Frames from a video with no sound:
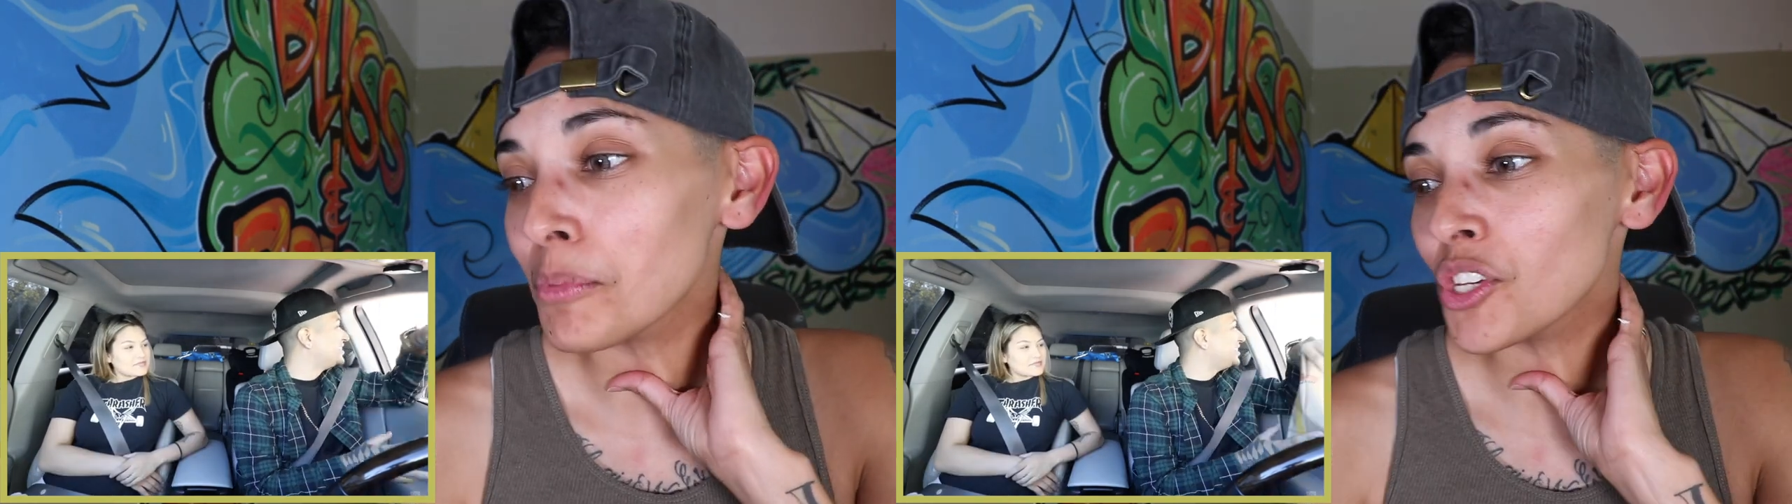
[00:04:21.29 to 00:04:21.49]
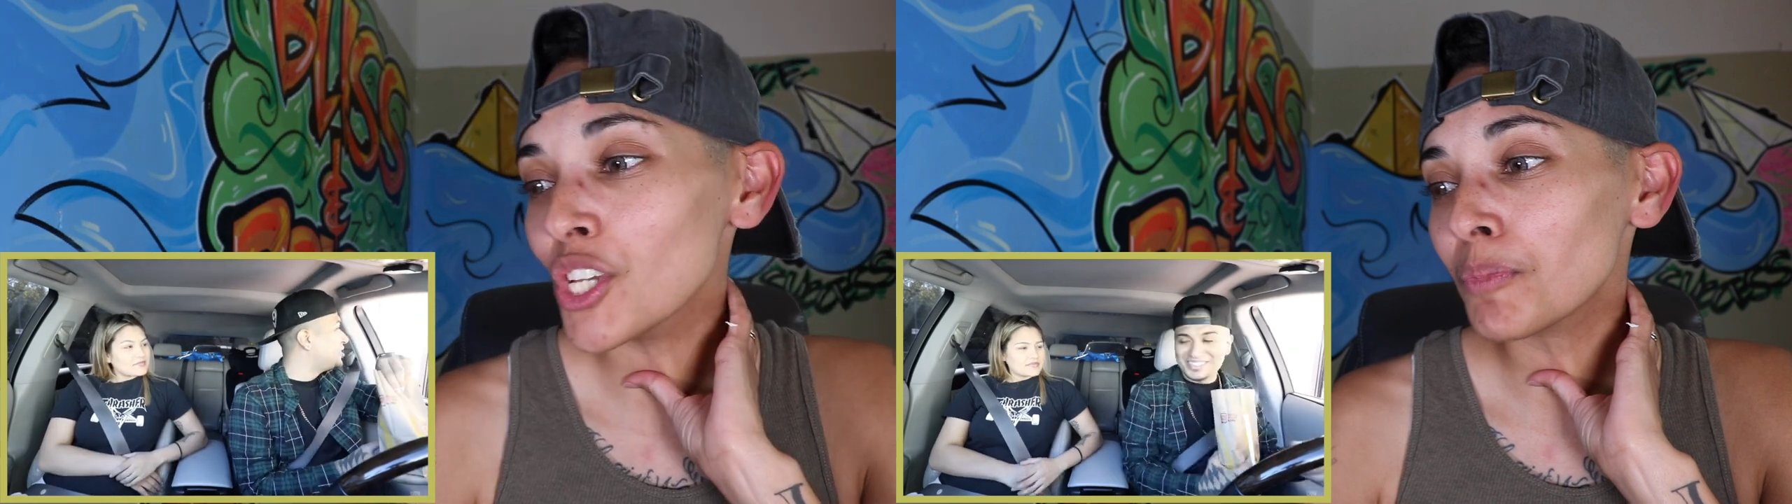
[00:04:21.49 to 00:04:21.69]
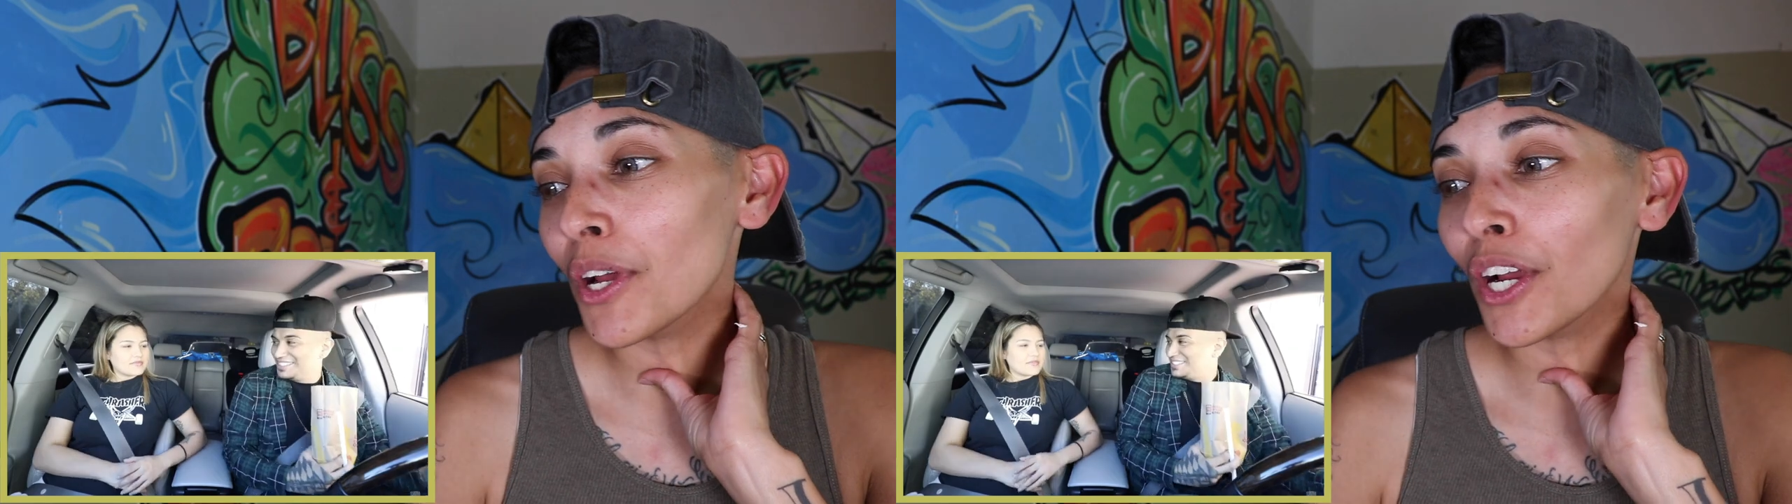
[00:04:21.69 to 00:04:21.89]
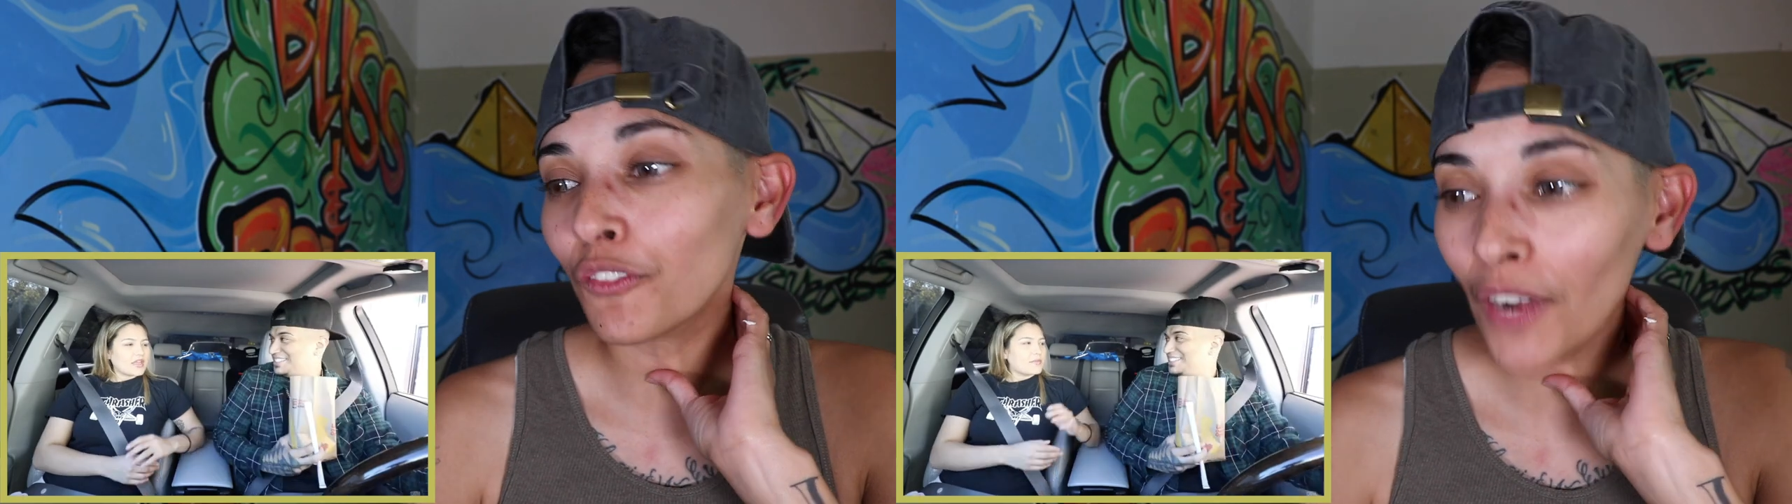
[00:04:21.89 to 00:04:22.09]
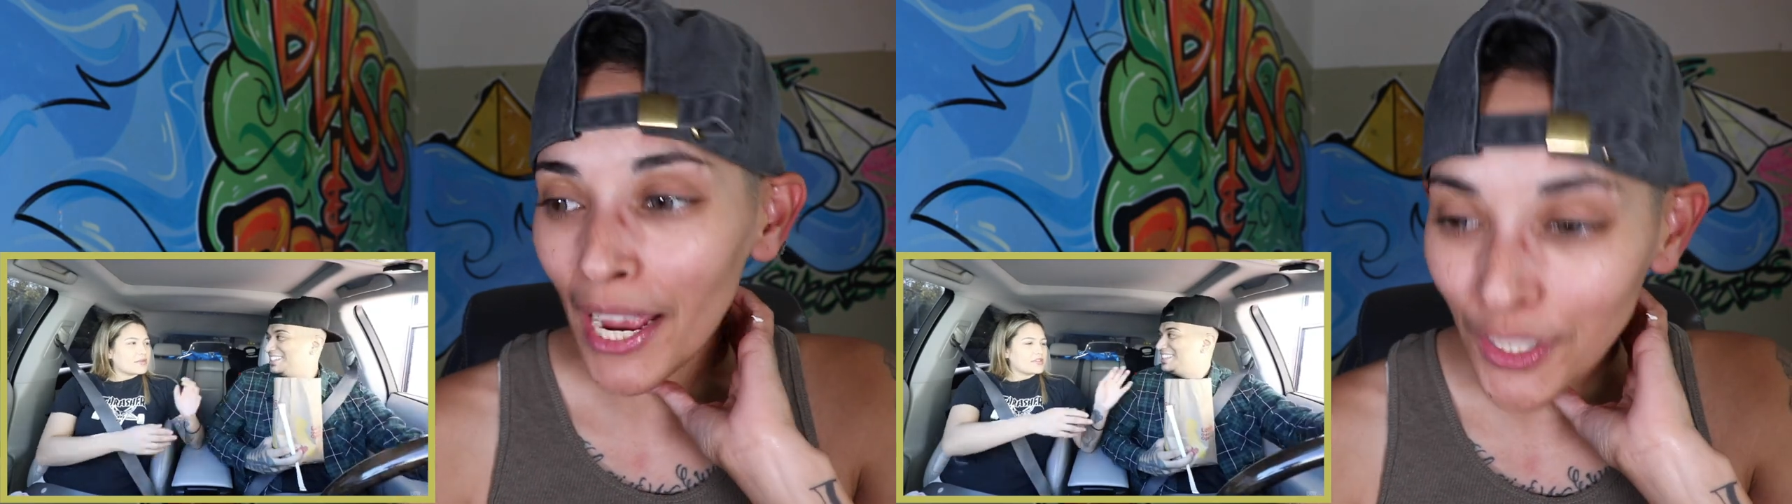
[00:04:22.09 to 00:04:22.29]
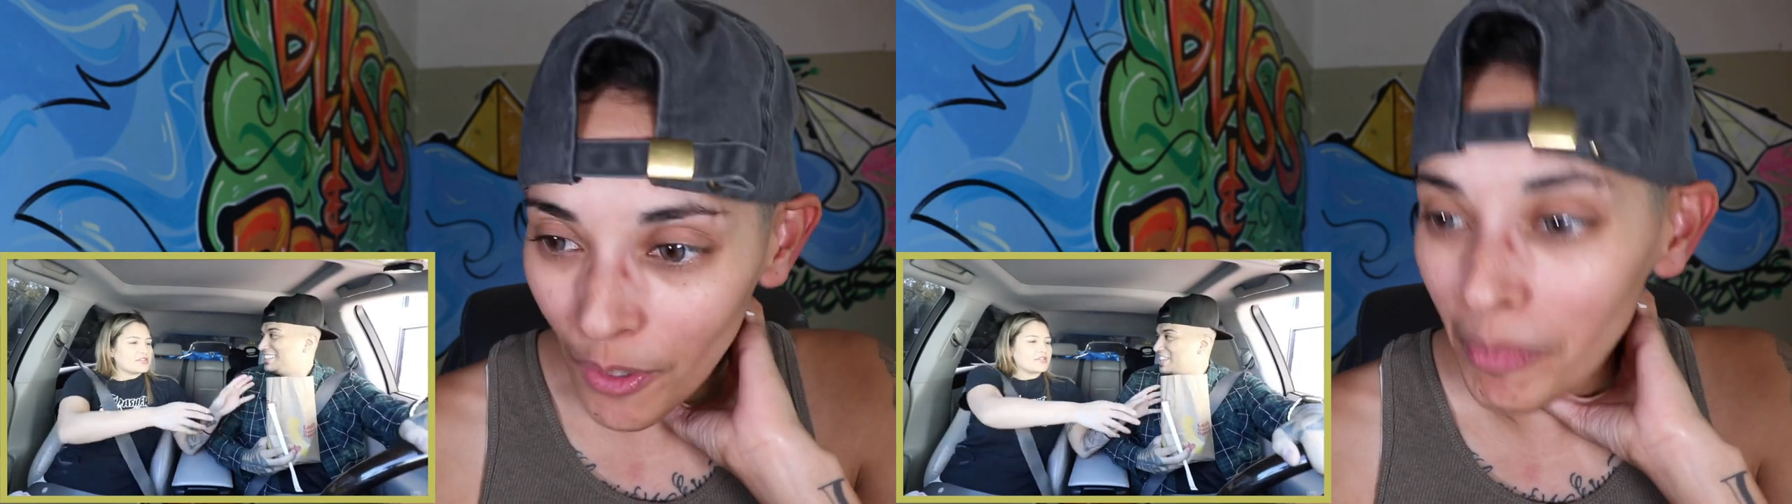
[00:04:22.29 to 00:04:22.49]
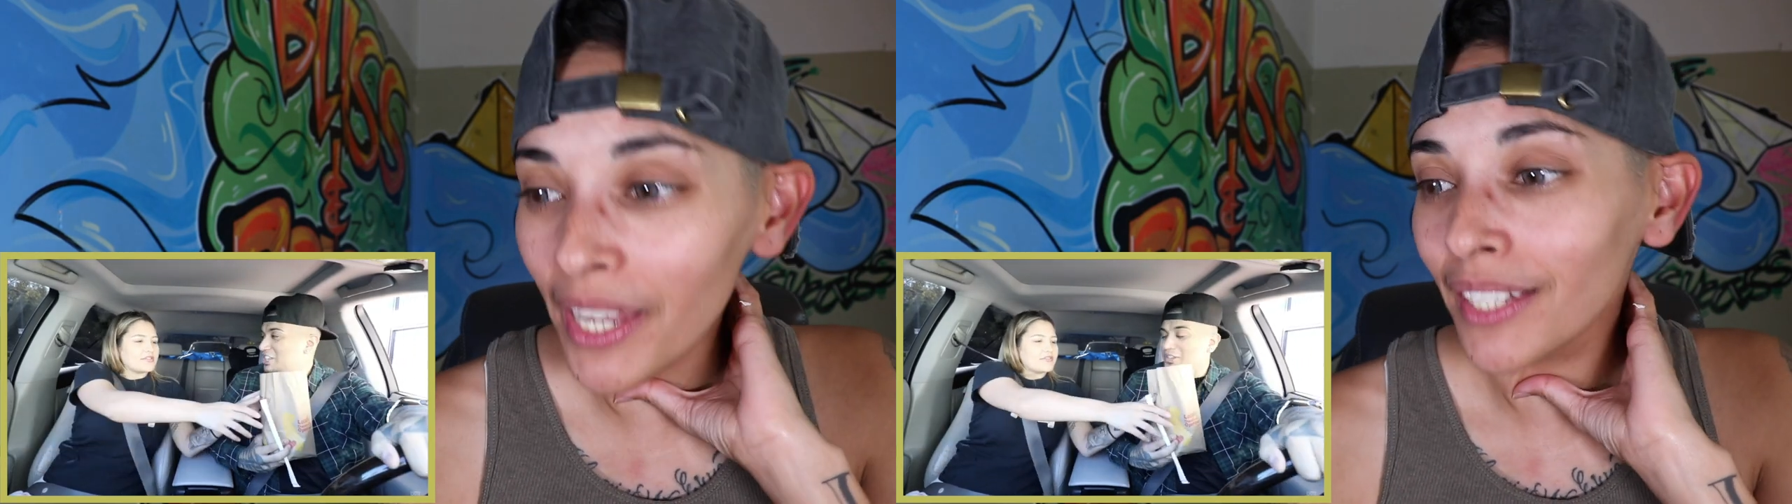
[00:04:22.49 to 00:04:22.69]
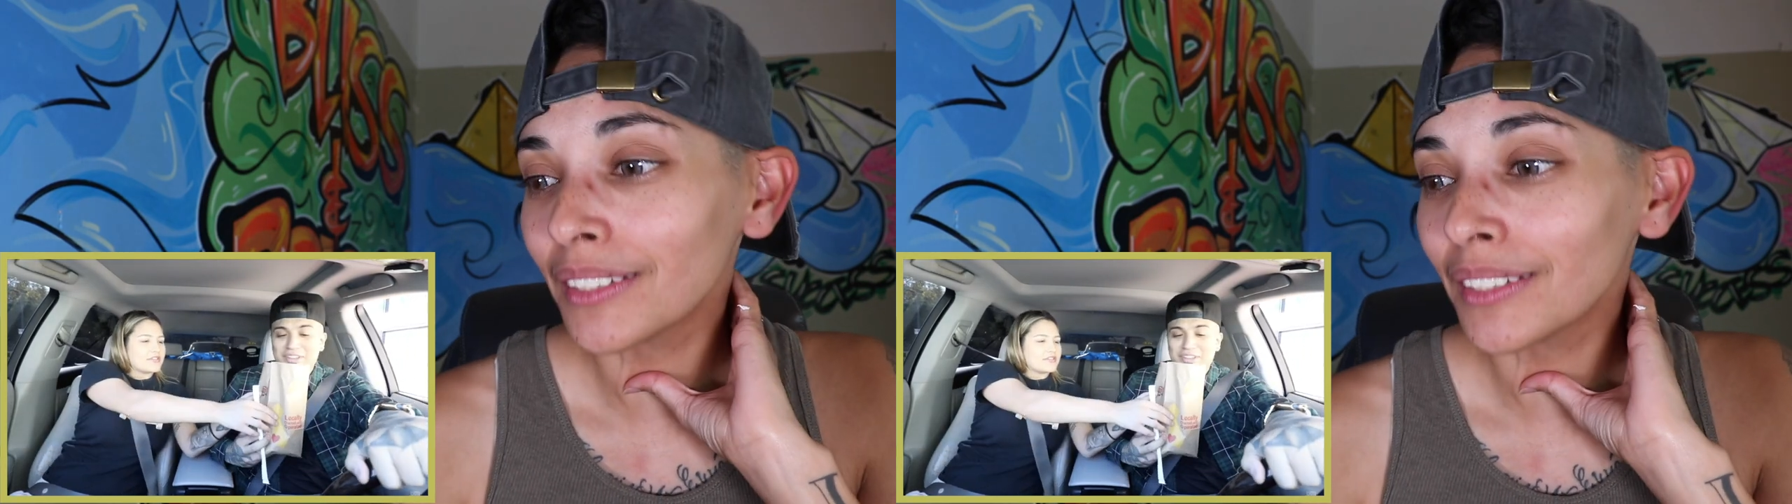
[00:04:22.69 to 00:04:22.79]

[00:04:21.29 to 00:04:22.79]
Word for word: cheeseburger fries for me.